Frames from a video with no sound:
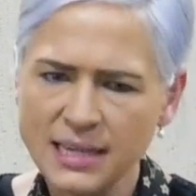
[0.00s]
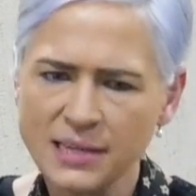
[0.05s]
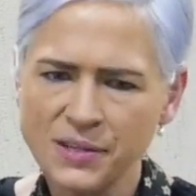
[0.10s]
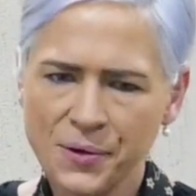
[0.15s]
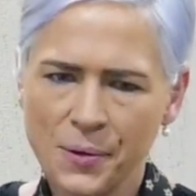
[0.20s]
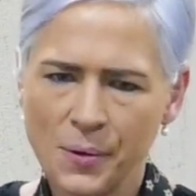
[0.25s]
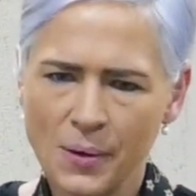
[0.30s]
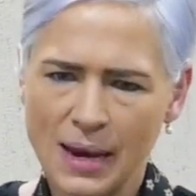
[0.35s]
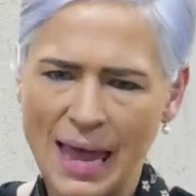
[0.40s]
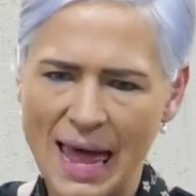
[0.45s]
thing
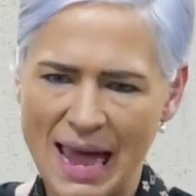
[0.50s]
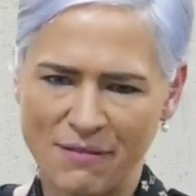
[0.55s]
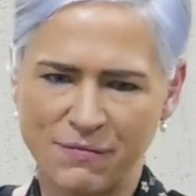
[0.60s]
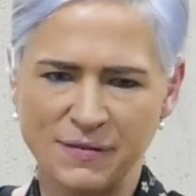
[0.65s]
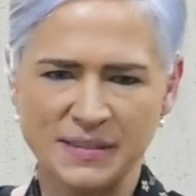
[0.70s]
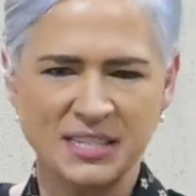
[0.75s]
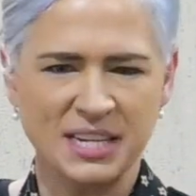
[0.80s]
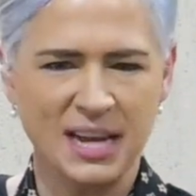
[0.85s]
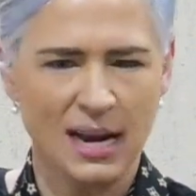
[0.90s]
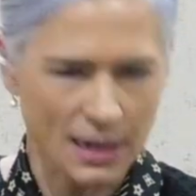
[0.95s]
in your
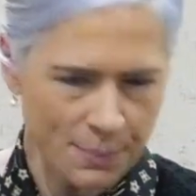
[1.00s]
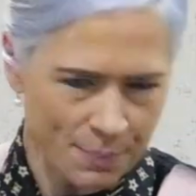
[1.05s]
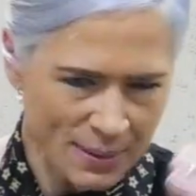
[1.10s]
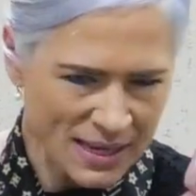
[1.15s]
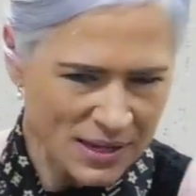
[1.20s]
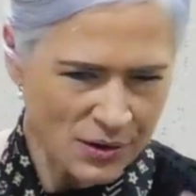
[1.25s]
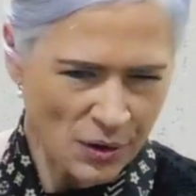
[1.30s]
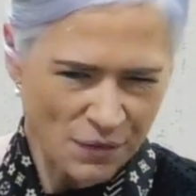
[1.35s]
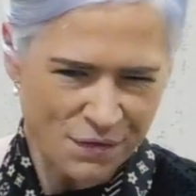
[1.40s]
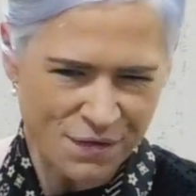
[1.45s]
life is going to
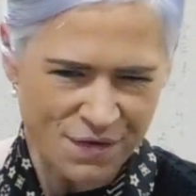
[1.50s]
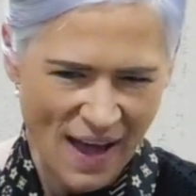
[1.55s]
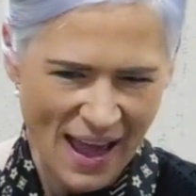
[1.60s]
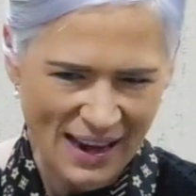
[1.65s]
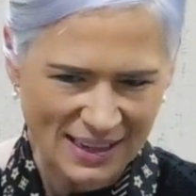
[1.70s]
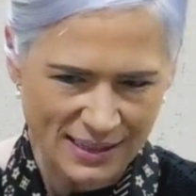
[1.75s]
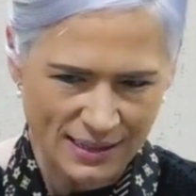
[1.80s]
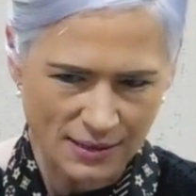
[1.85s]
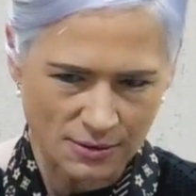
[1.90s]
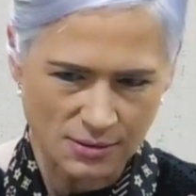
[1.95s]
be your
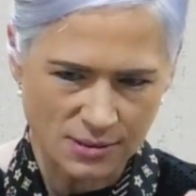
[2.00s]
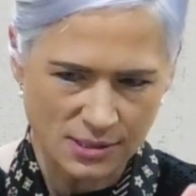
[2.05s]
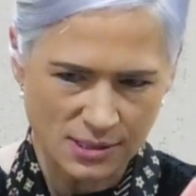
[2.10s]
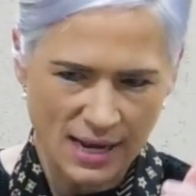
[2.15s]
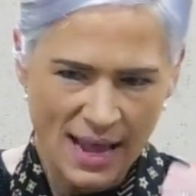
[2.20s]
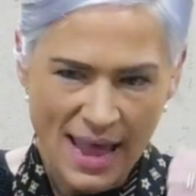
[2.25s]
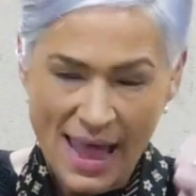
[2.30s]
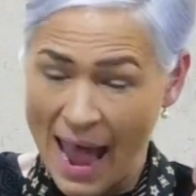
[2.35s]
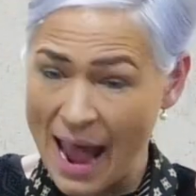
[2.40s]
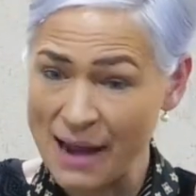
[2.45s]

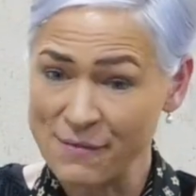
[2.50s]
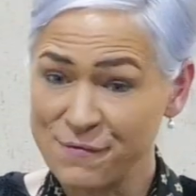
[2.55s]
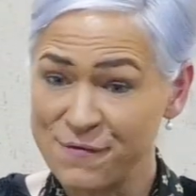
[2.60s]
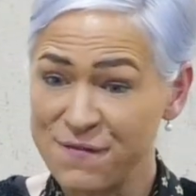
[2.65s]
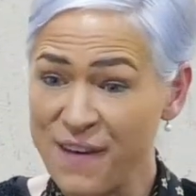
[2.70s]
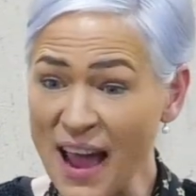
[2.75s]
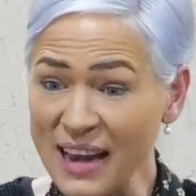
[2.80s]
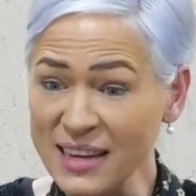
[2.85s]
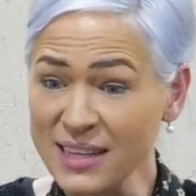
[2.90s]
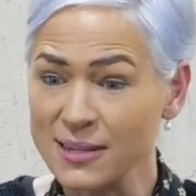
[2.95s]
values, and
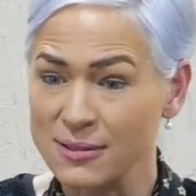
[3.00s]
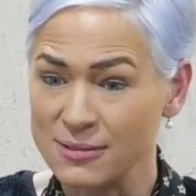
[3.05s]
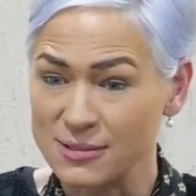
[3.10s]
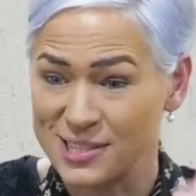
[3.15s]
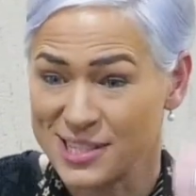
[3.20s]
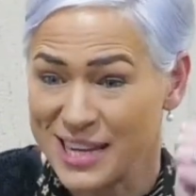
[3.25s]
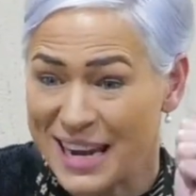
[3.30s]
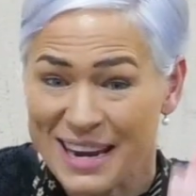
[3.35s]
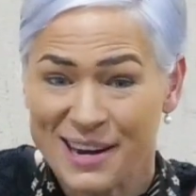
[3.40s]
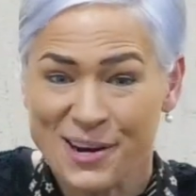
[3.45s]

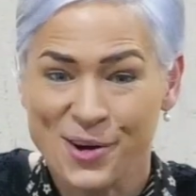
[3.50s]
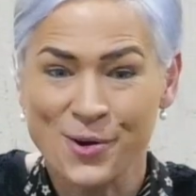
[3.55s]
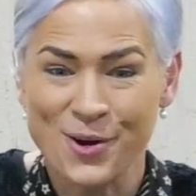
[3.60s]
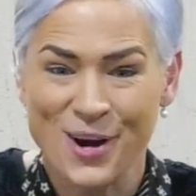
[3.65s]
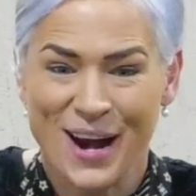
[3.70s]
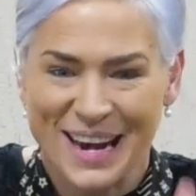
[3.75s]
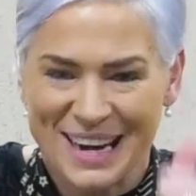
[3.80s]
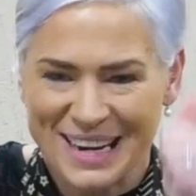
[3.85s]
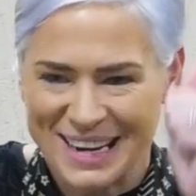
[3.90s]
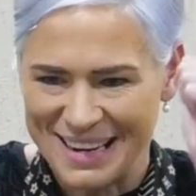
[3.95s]
values
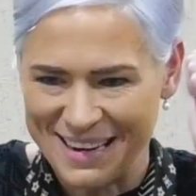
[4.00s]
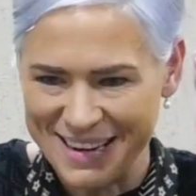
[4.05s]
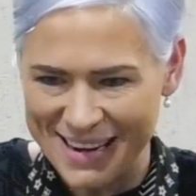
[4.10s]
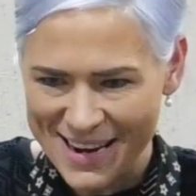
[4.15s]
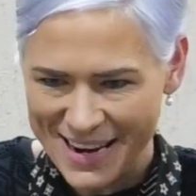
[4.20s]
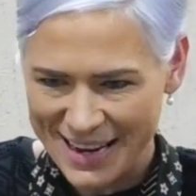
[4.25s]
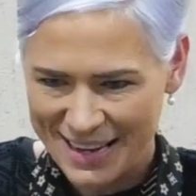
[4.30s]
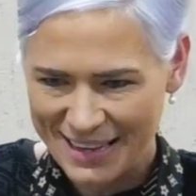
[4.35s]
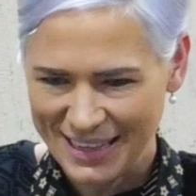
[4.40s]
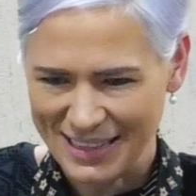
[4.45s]

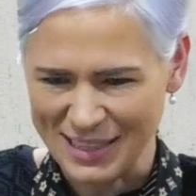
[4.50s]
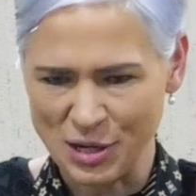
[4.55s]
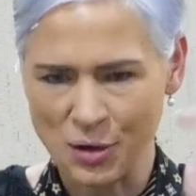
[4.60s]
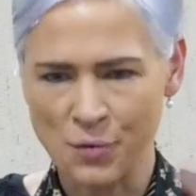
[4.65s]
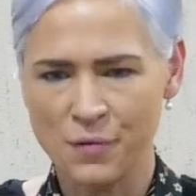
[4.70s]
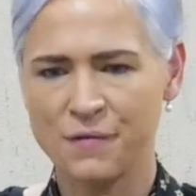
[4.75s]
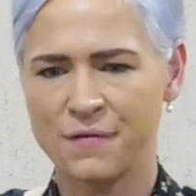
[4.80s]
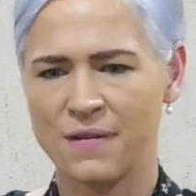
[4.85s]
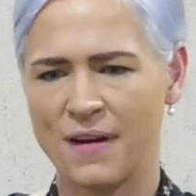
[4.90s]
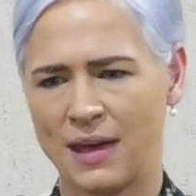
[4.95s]
ingrained
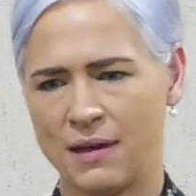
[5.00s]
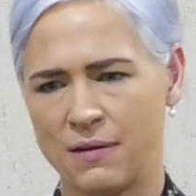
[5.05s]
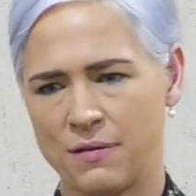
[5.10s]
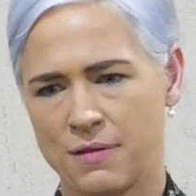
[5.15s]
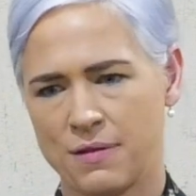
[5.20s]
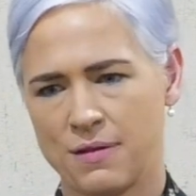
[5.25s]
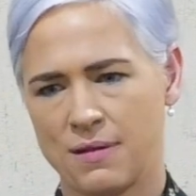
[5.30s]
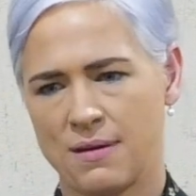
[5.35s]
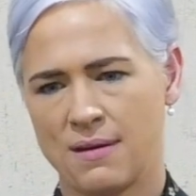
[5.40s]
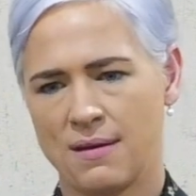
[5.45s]
in your
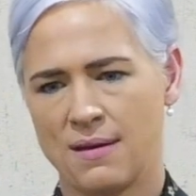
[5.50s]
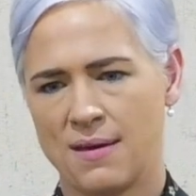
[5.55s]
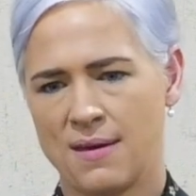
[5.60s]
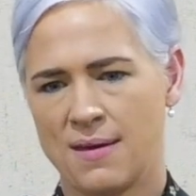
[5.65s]
faith.